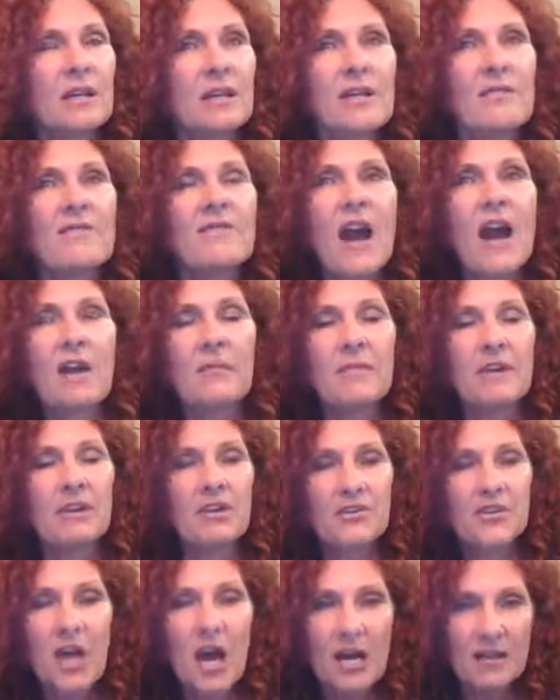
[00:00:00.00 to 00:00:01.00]

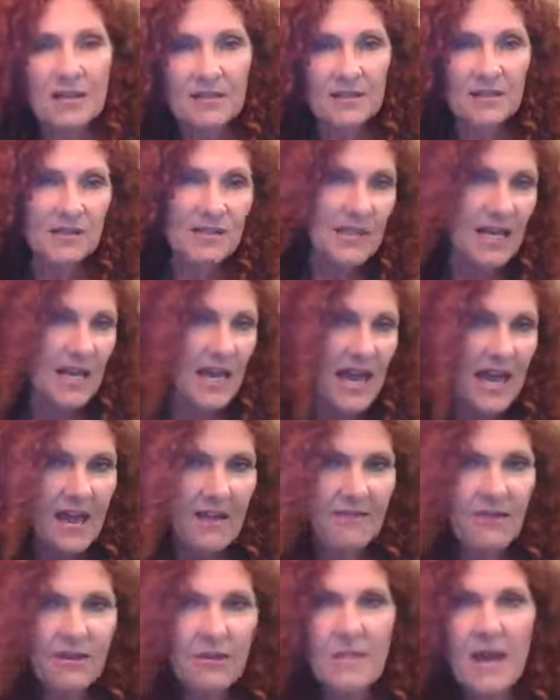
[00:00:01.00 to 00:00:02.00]
environmental toxins,
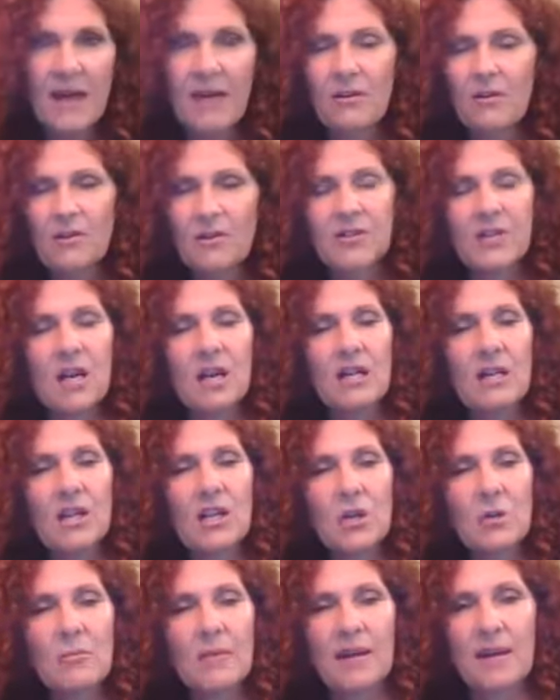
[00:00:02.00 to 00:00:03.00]
heavy metals,
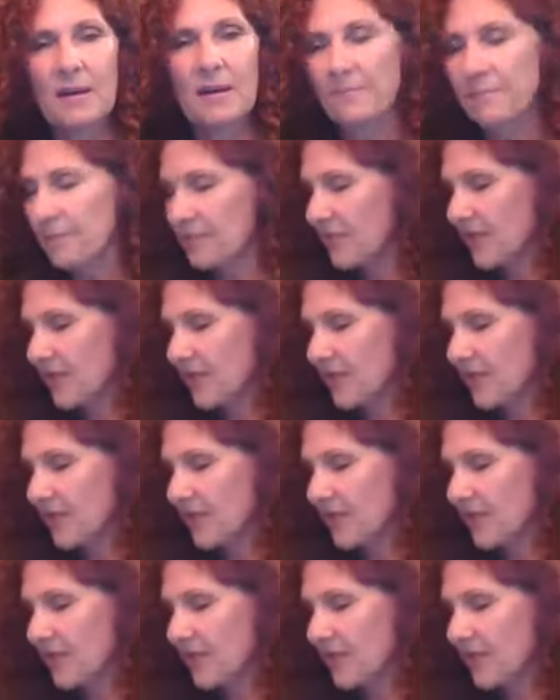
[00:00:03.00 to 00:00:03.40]
aluminum,